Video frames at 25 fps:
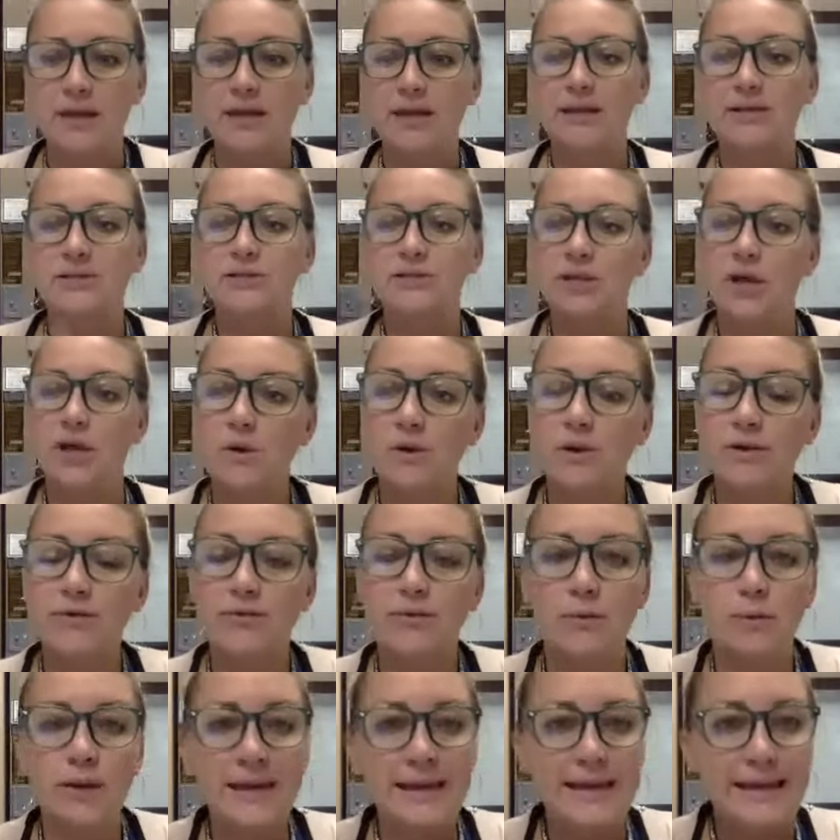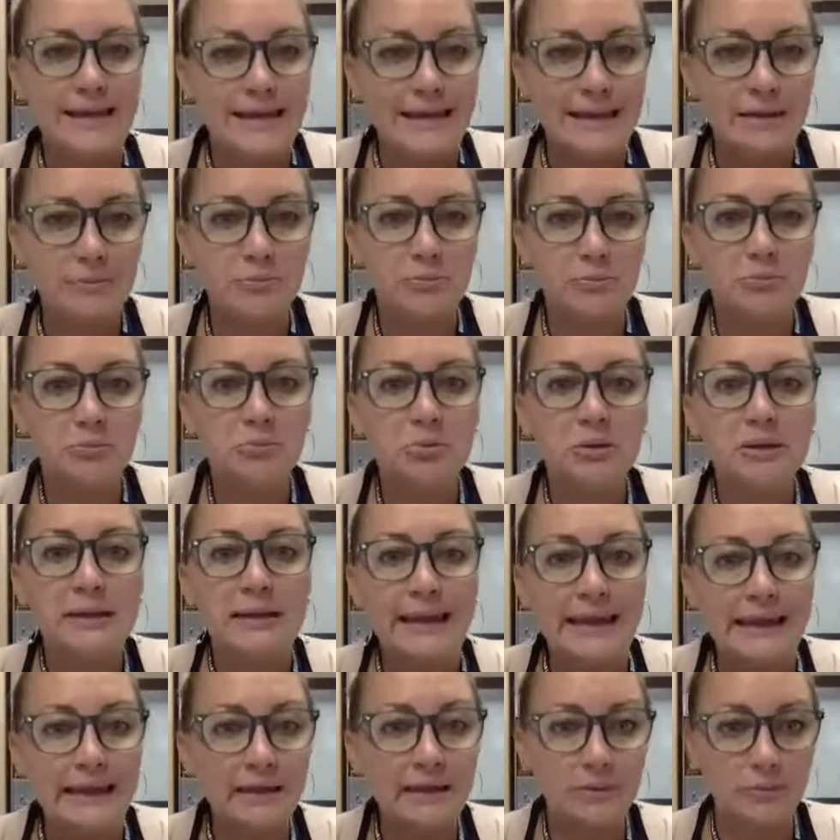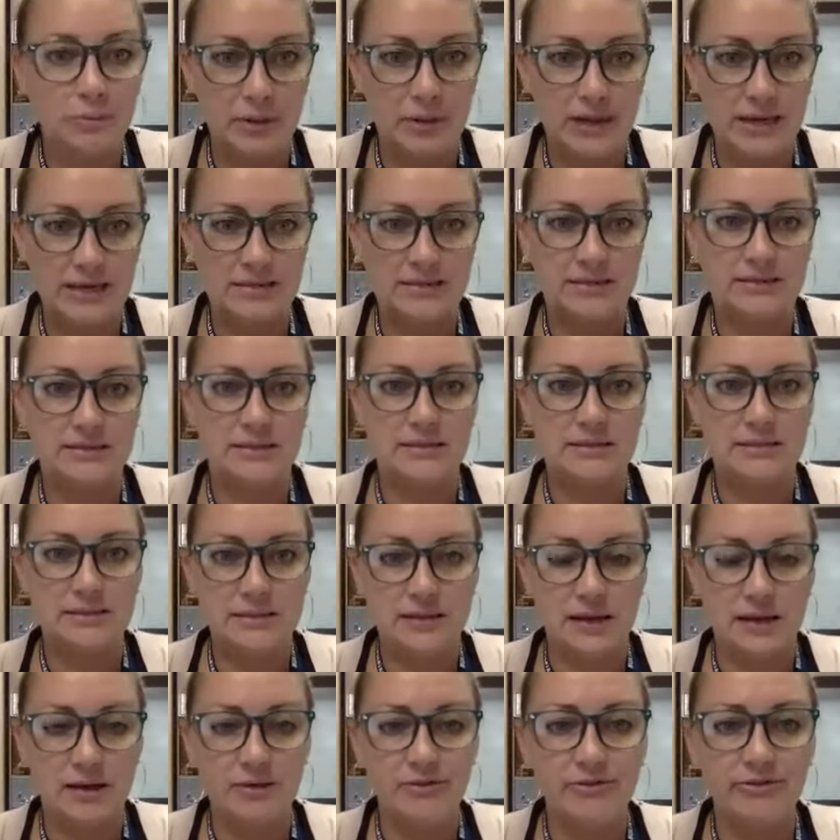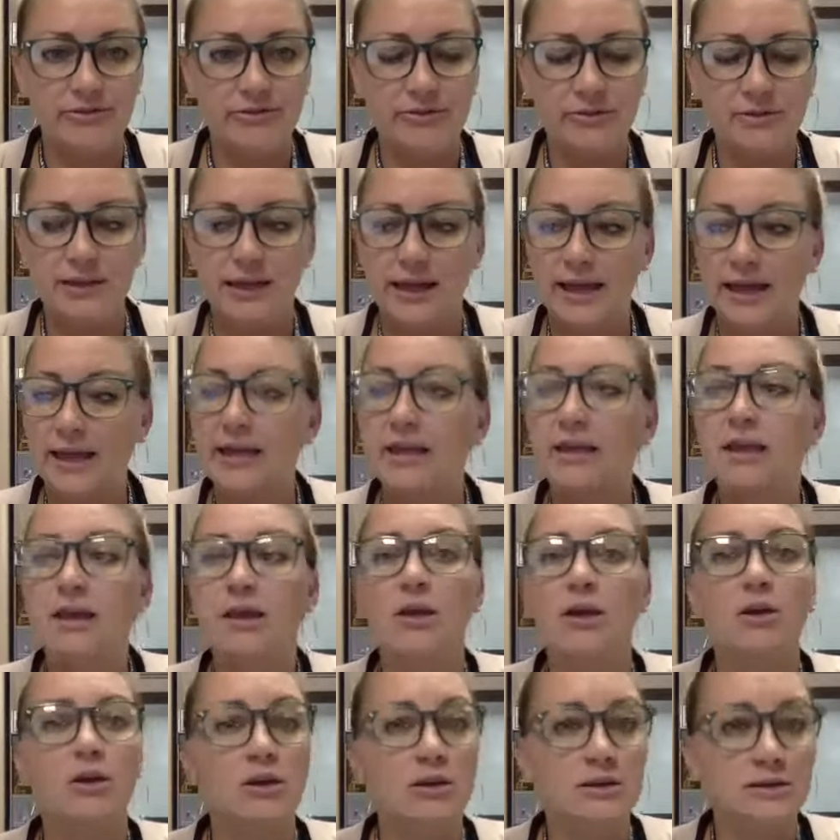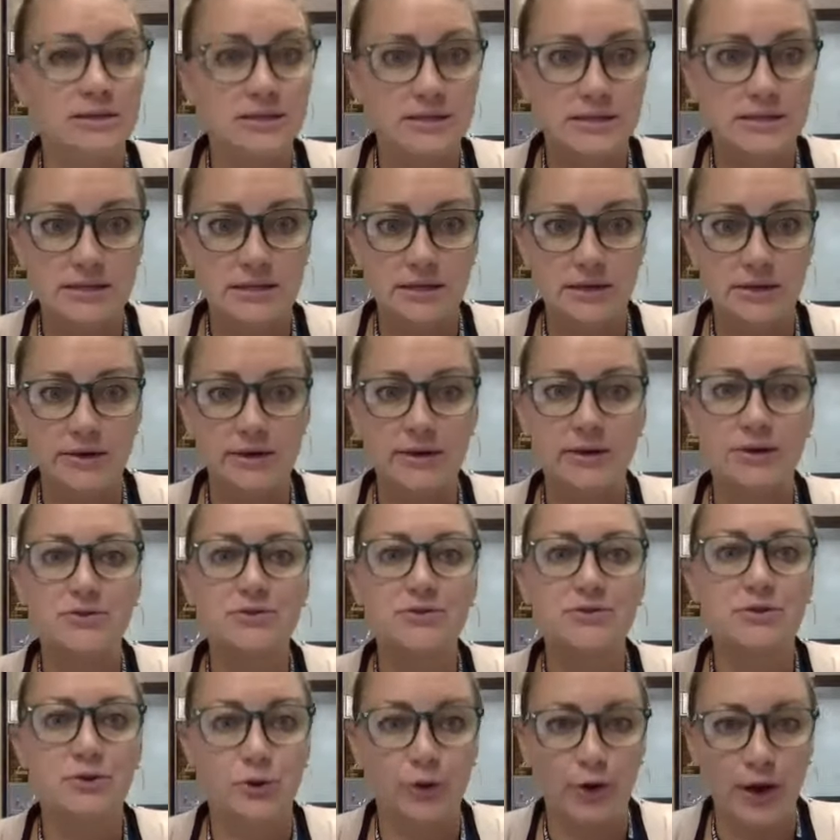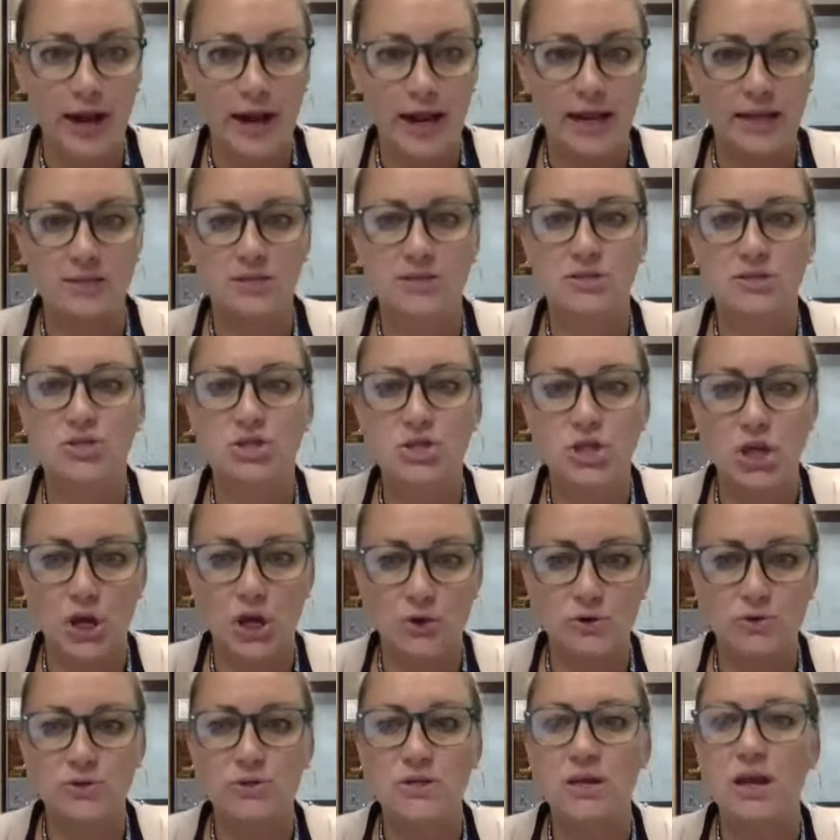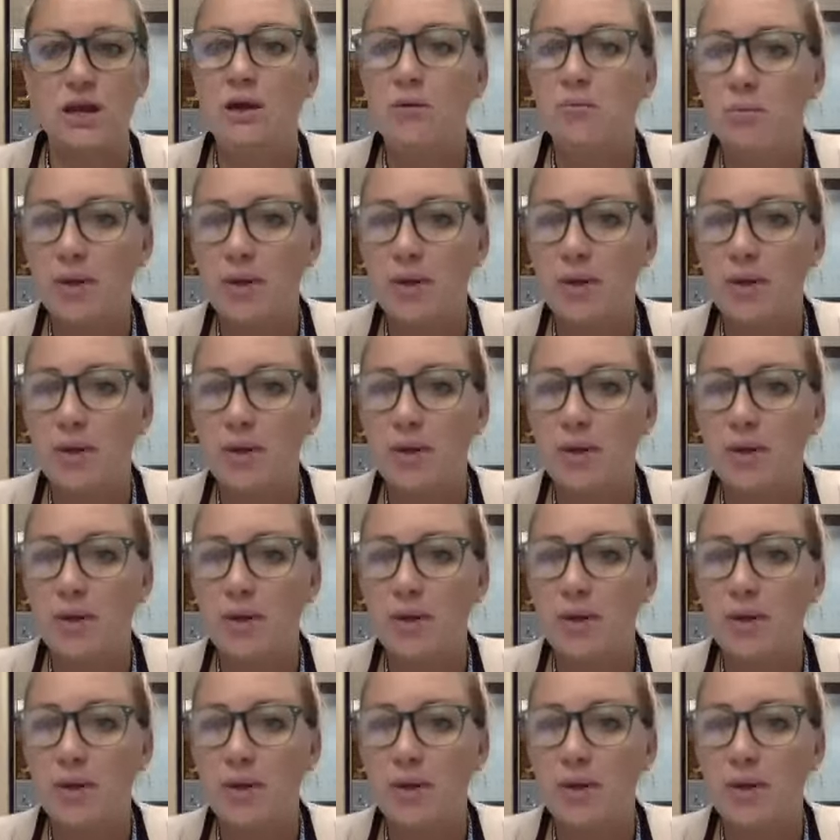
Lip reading: And so if we eat plant-based stuff like cereals, grains, toast,